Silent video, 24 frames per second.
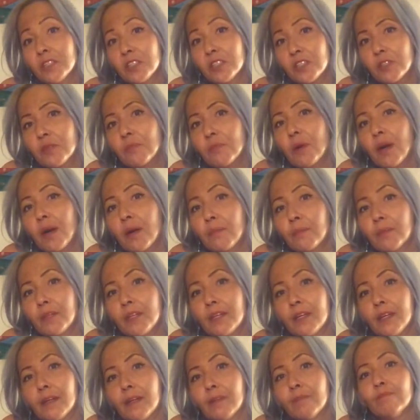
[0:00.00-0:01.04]
Monster Mom
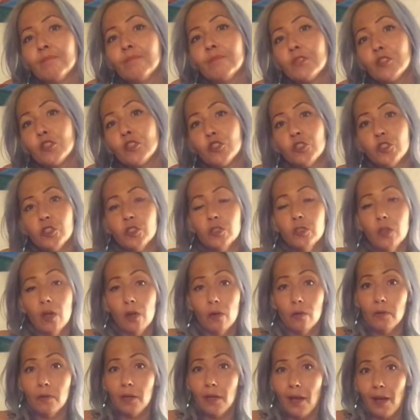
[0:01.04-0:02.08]
here.
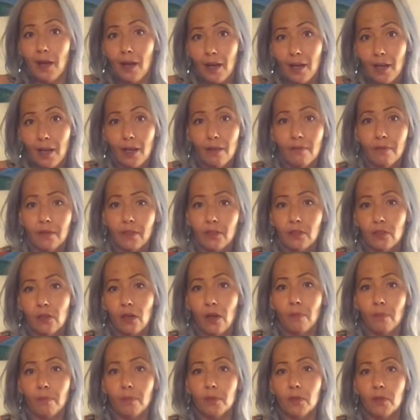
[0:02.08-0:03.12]
Sorry I haven't
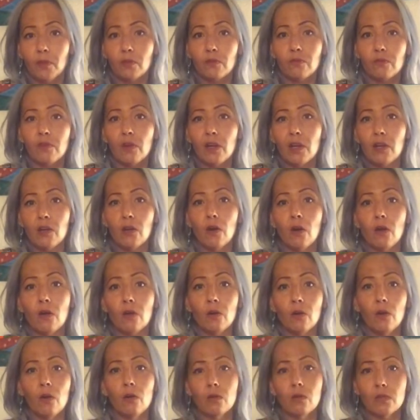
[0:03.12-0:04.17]
uploaded for a
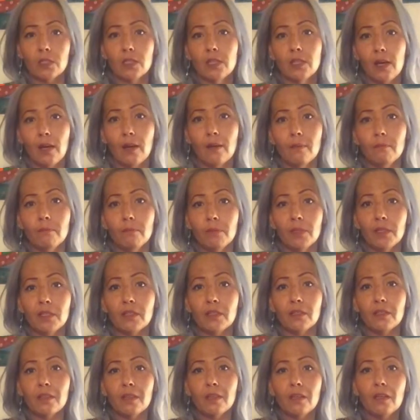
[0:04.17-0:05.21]
long, long time, but
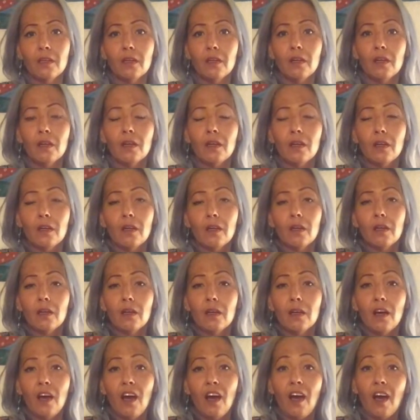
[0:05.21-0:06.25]

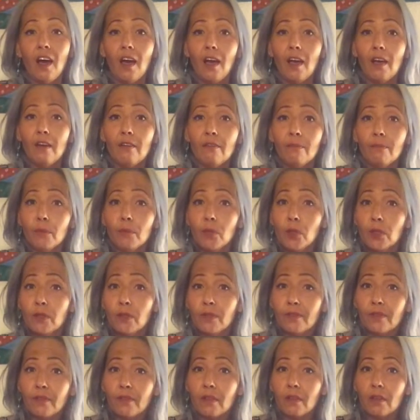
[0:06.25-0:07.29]
I've
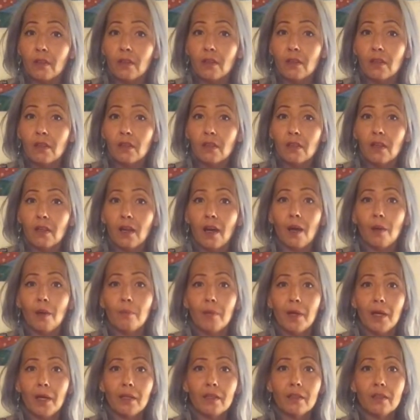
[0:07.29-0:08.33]
moved.
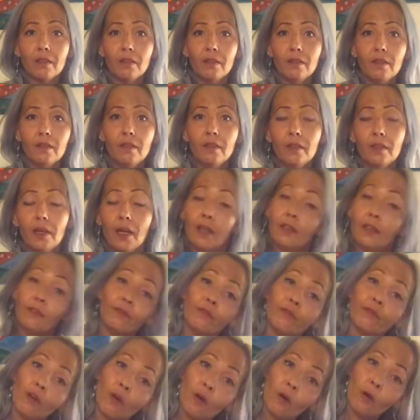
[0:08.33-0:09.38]
I'm at the 8th
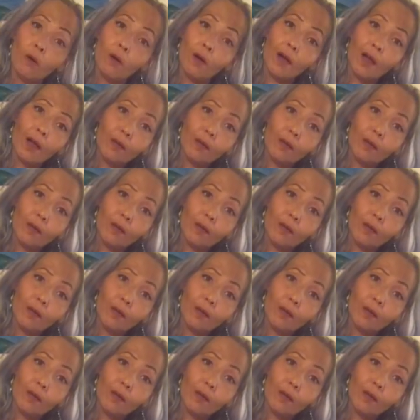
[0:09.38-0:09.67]
floor.